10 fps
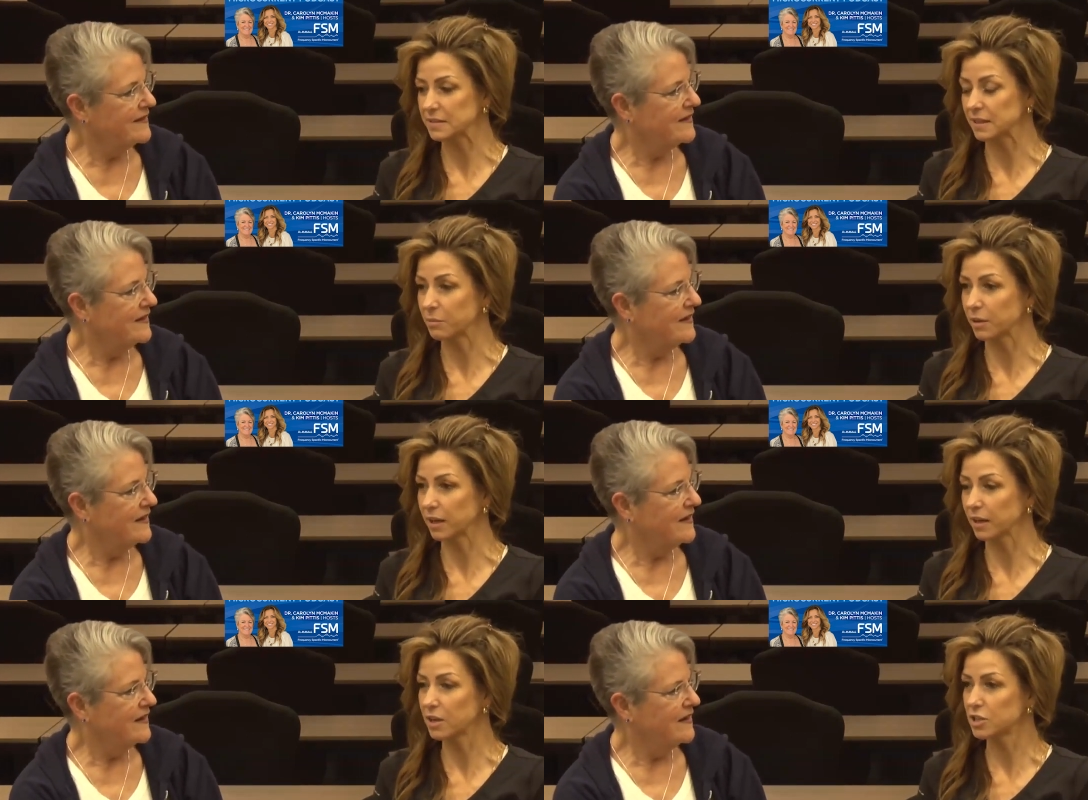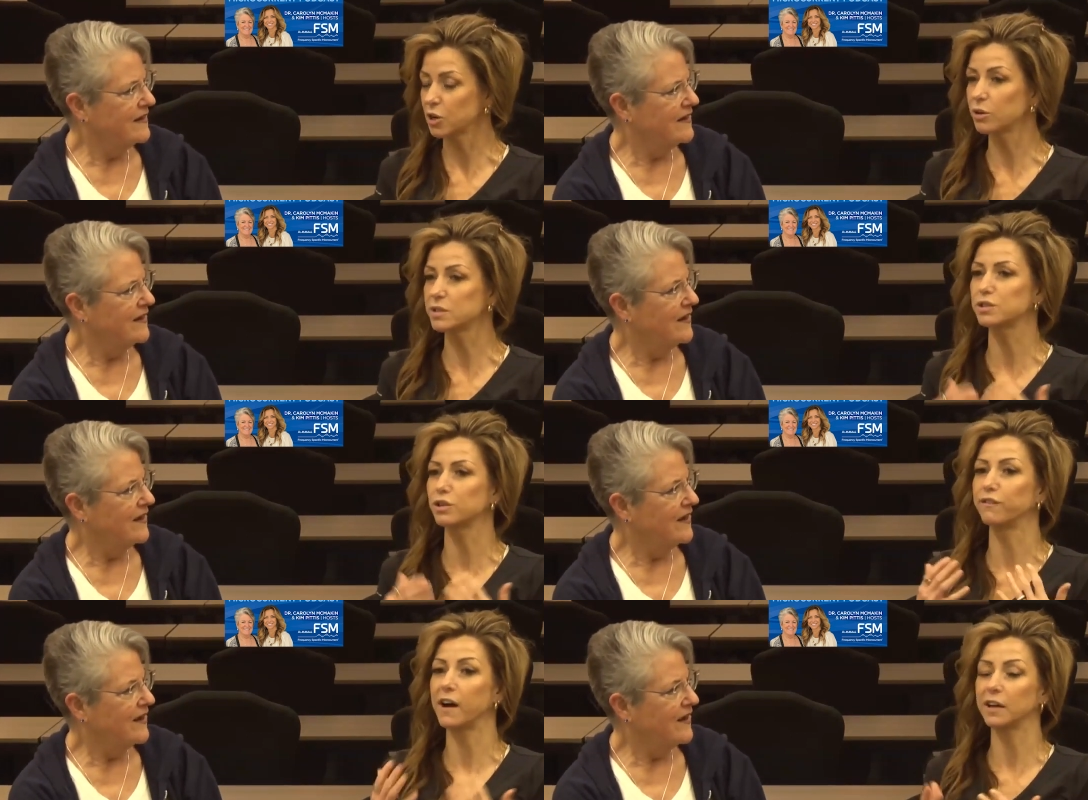Speaker 1: And I'm like, oh, it's so
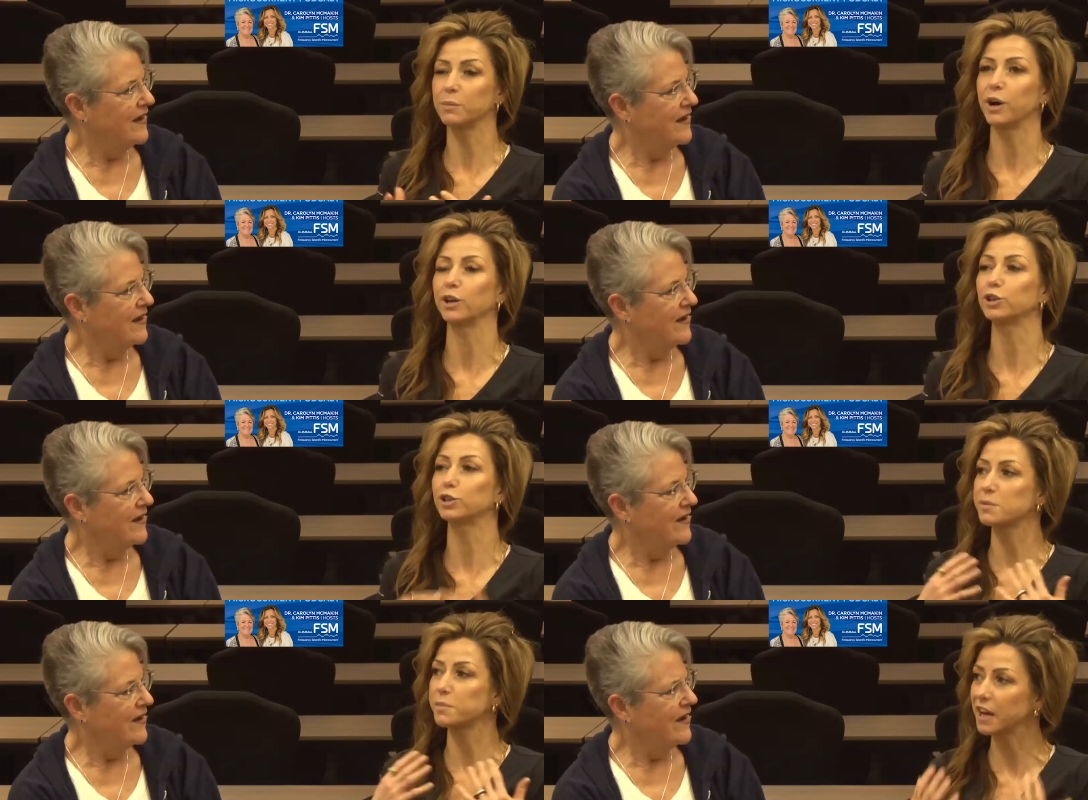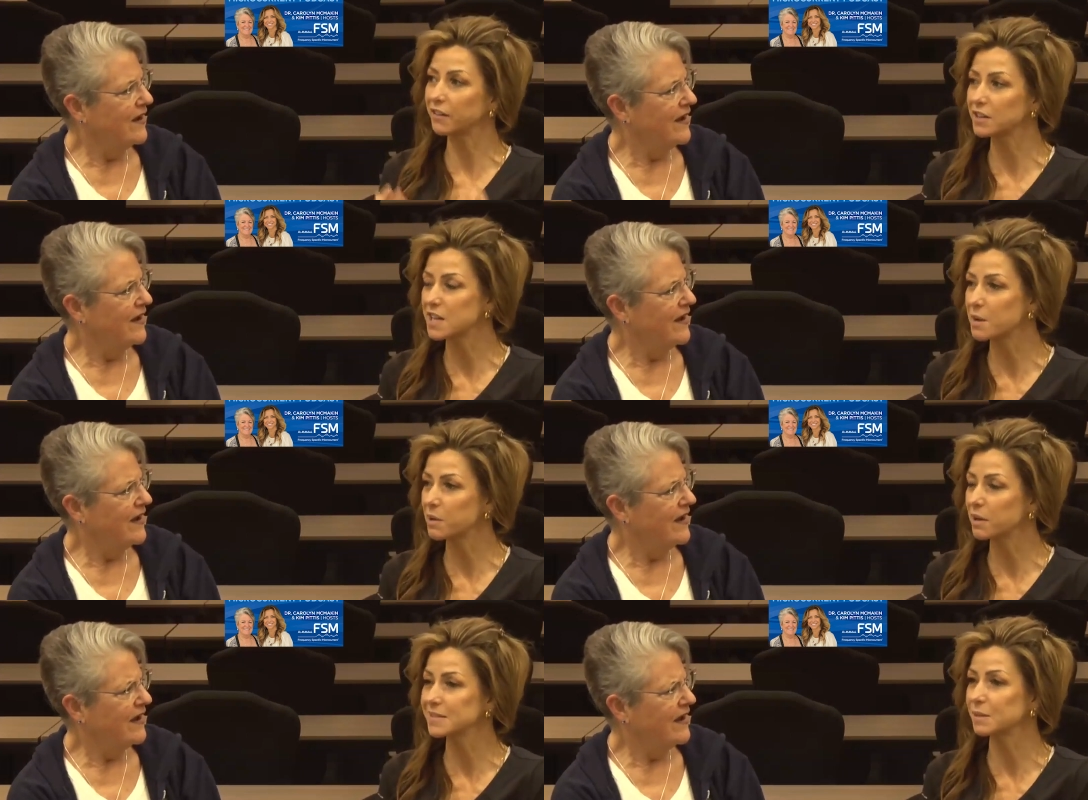valuable. I learn something every time I
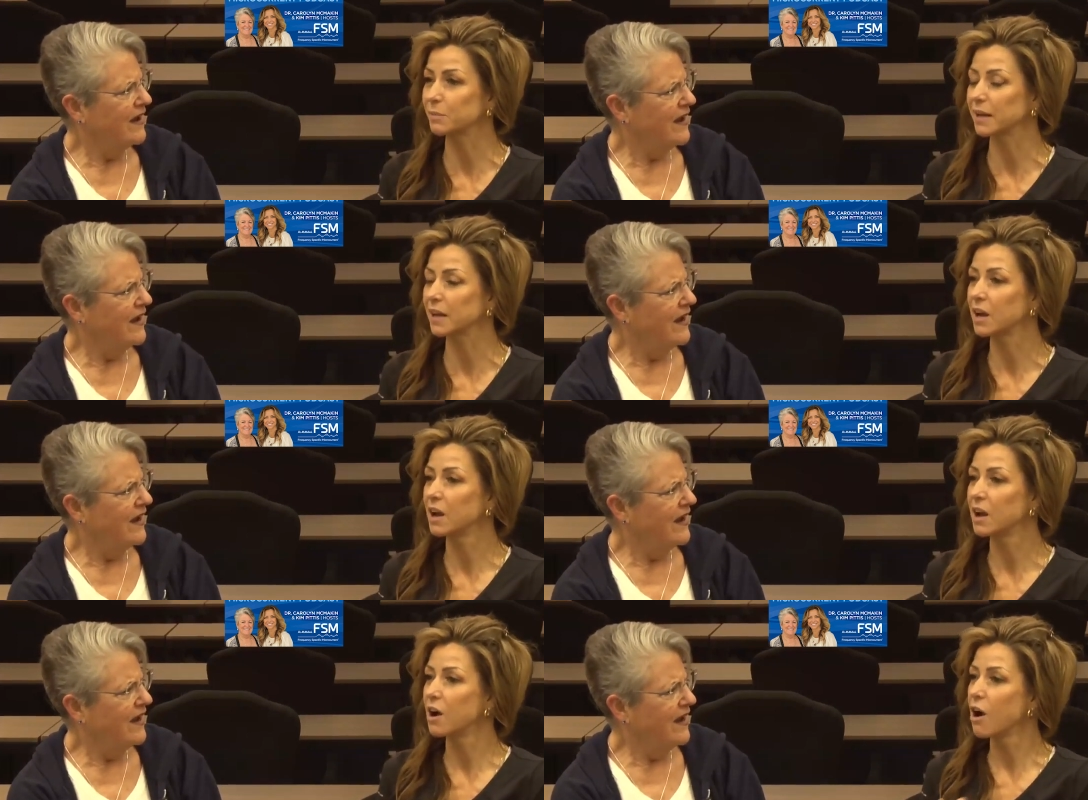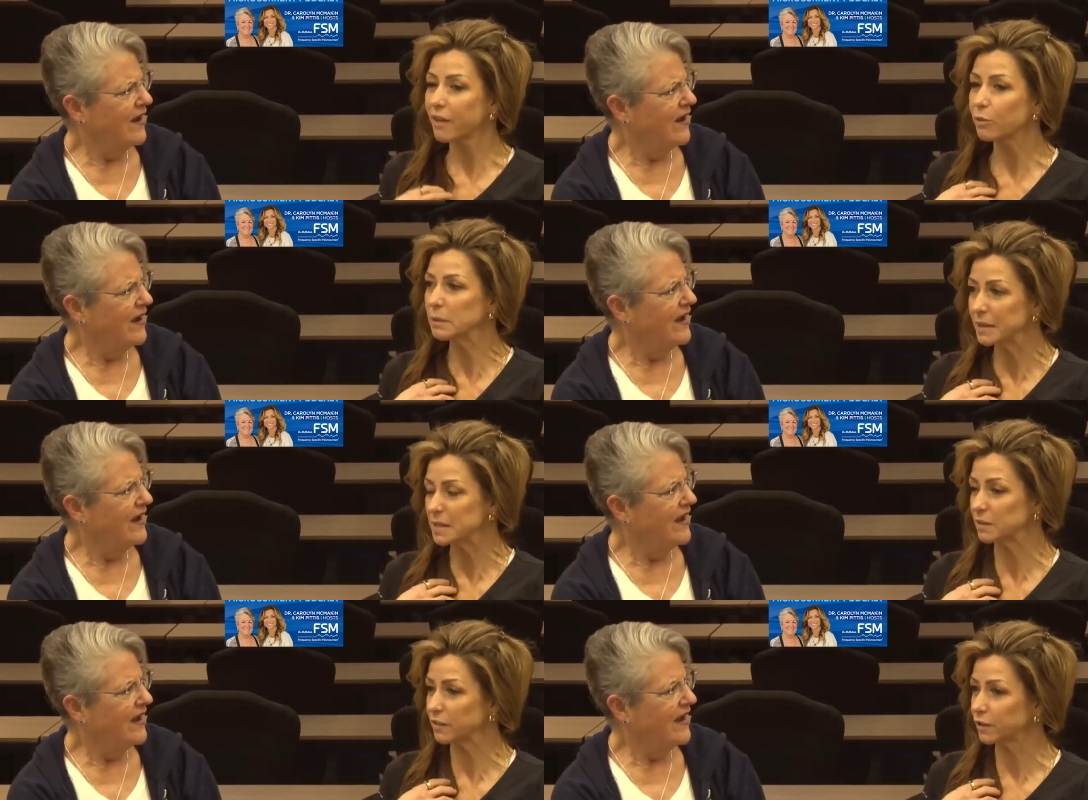listen. I'm like, well, that really makes
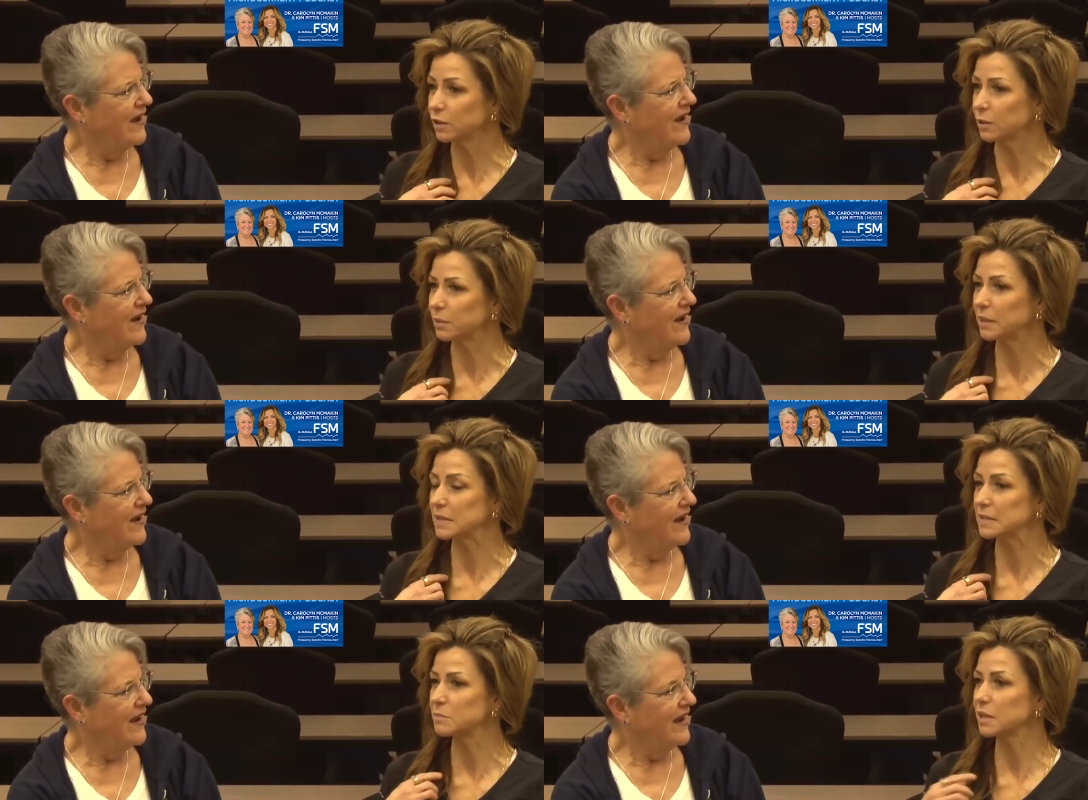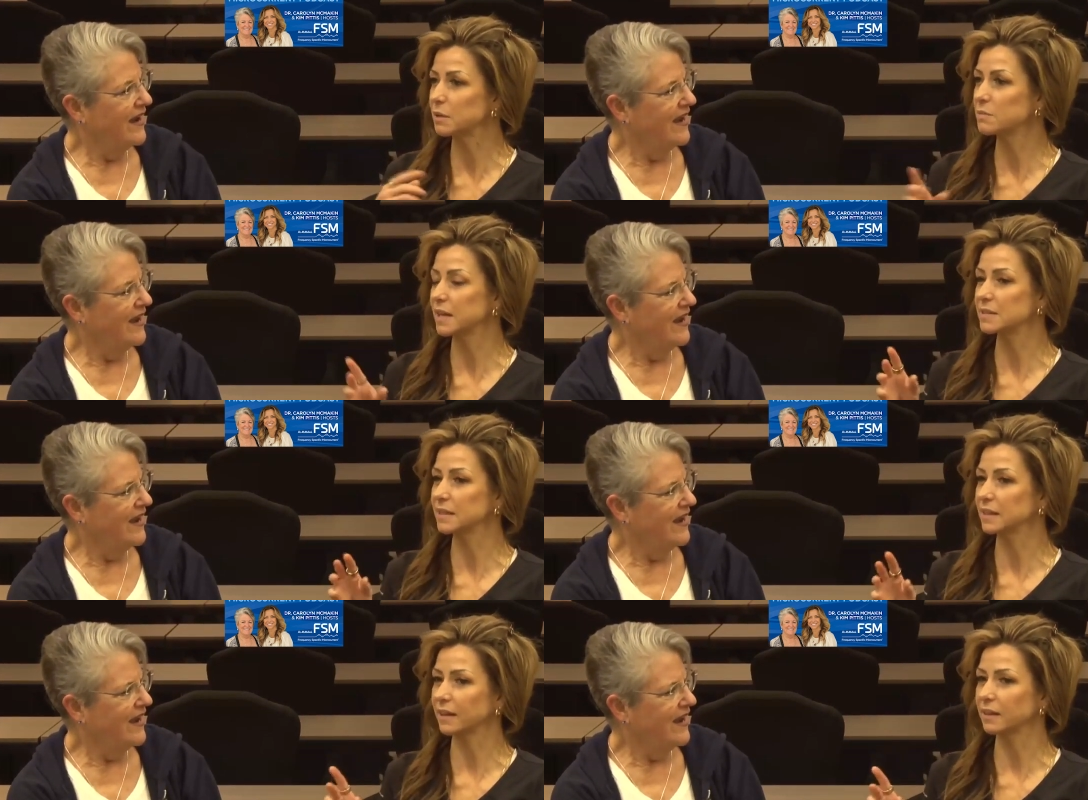me feel good because sometimes as
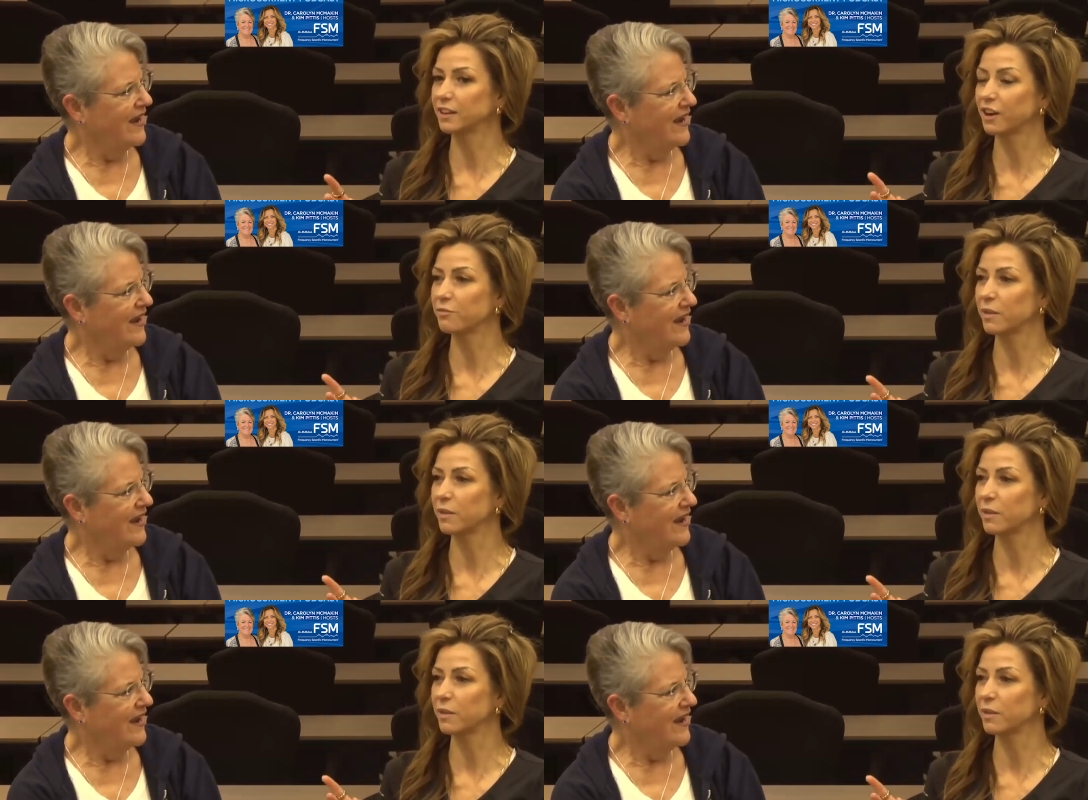like I click off my